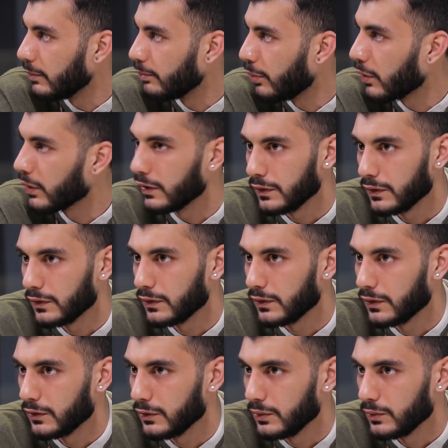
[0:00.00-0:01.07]

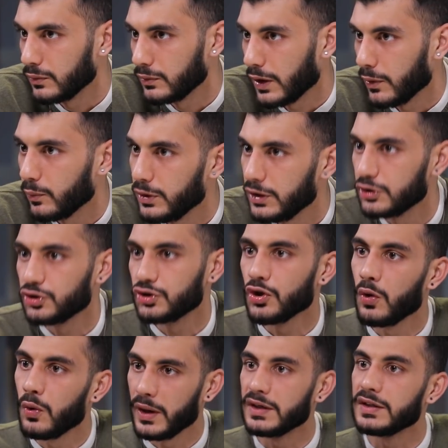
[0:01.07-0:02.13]
importance that we
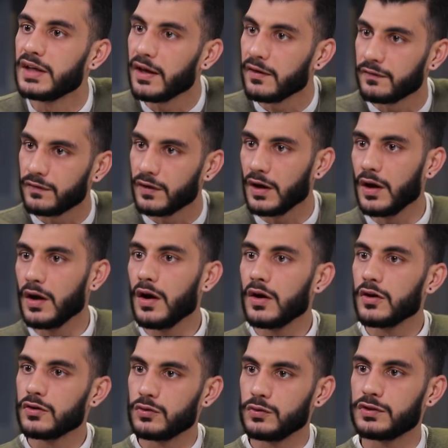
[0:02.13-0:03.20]
show and give
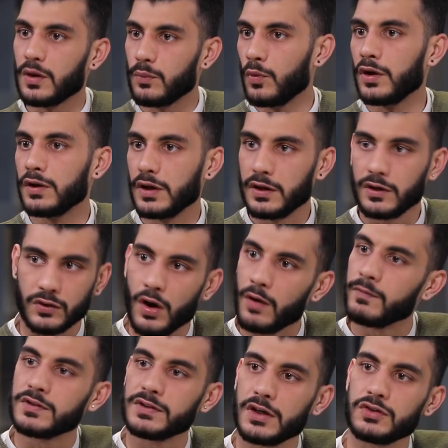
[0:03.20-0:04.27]
to someone in a
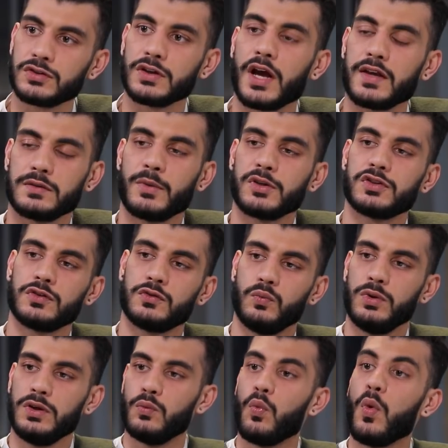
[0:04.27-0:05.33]
conversation as much
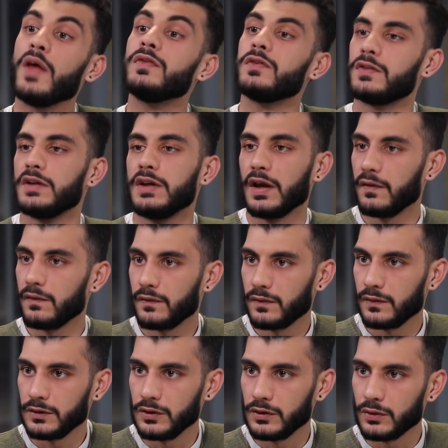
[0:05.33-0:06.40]
as we want to give.
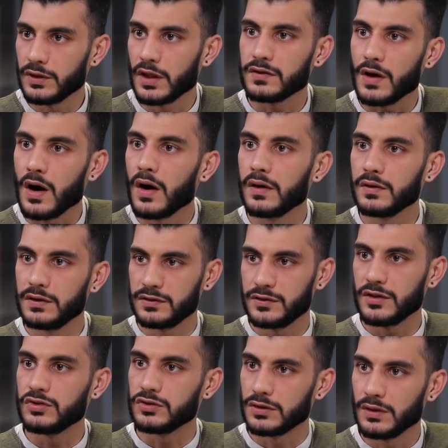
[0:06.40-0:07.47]
That's our
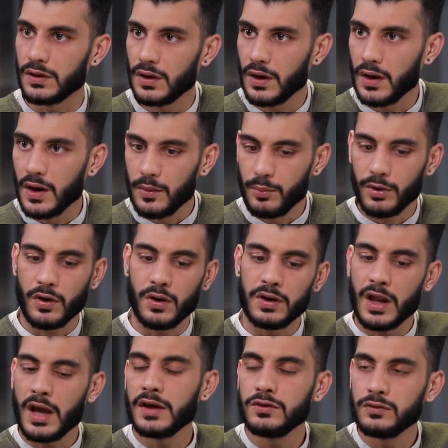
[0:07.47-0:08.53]
decision. But
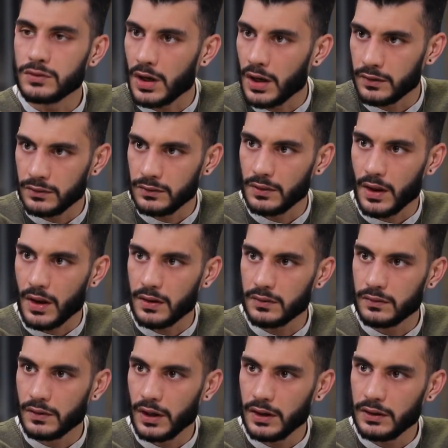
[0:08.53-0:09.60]
online you can't do that,
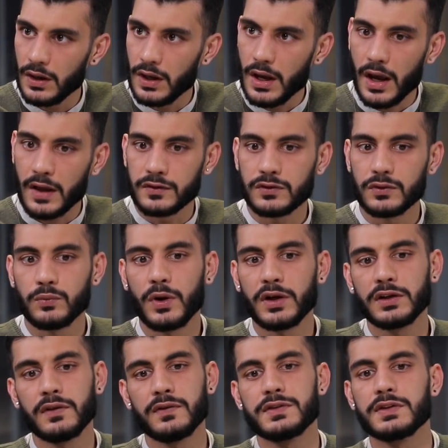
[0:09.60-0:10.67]
right? And so
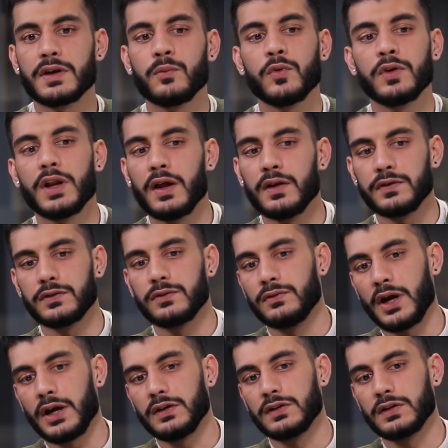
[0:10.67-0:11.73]
what gives someone else a
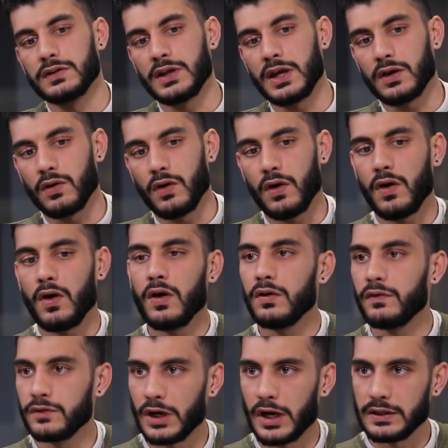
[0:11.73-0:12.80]
right to take
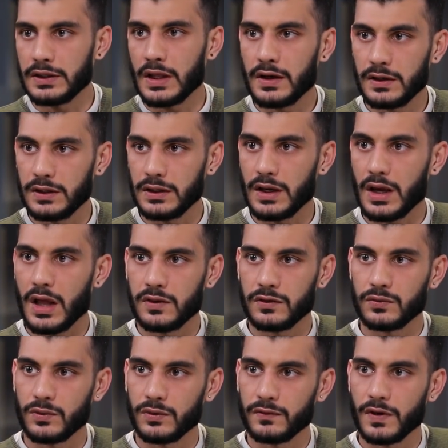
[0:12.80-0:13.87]
all of your identity
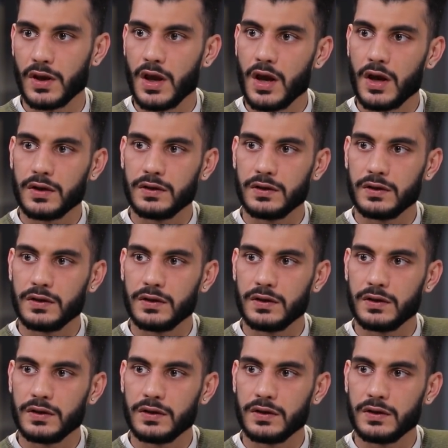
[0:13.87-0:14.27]
and sort of